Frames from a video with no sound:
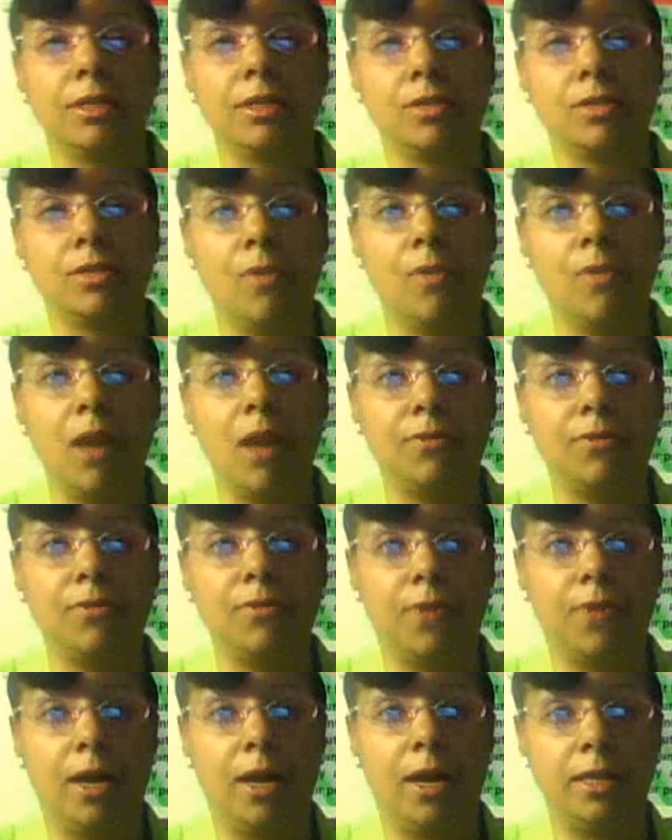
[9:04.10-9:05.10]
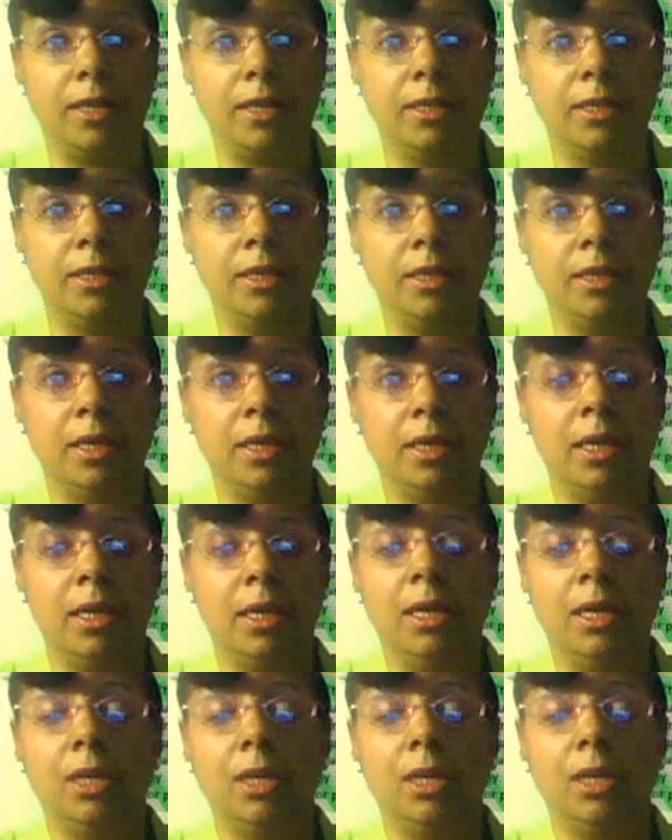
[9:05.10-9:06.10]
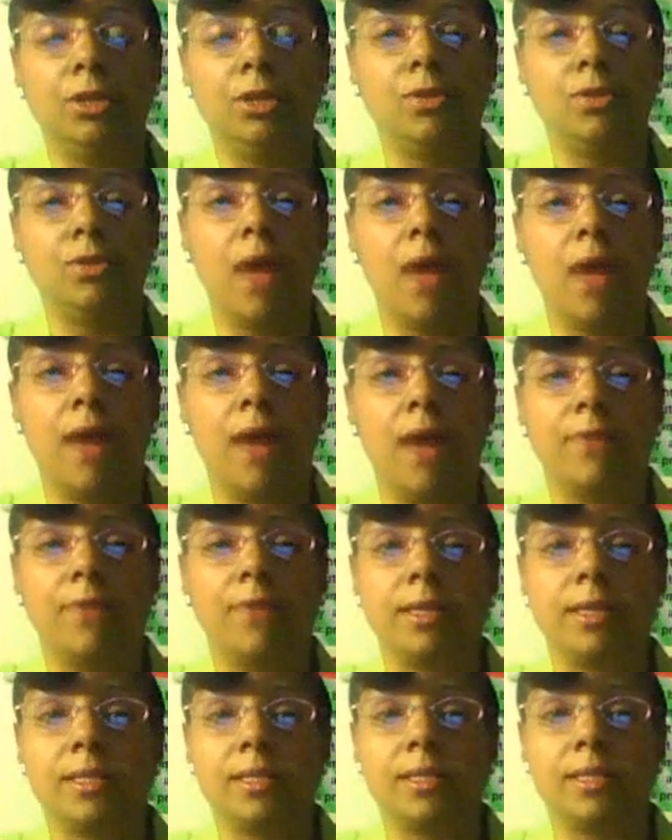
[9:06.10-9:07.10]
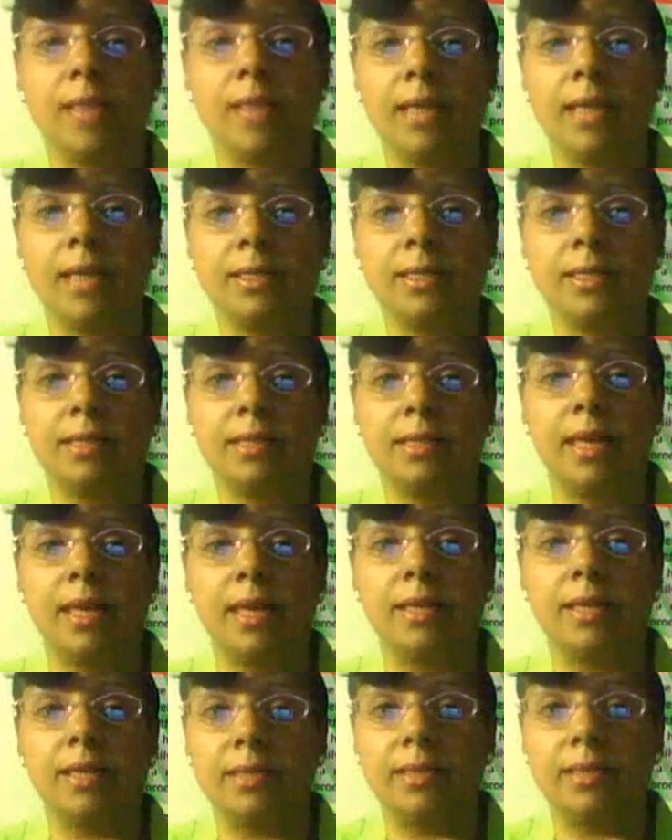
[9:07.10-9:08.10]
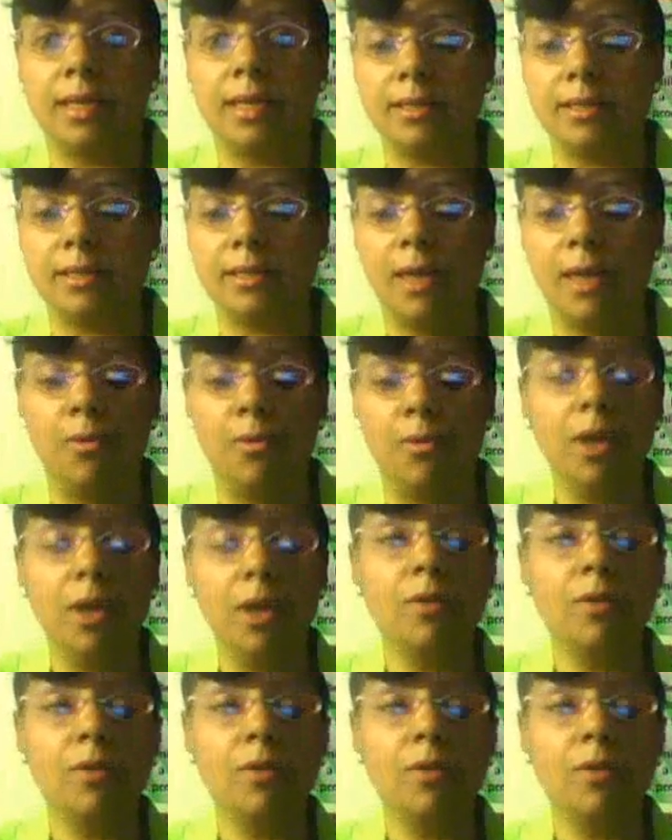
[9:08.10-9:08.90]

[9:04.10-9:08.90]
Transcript: is qualified to have assessed that they exist. Now we're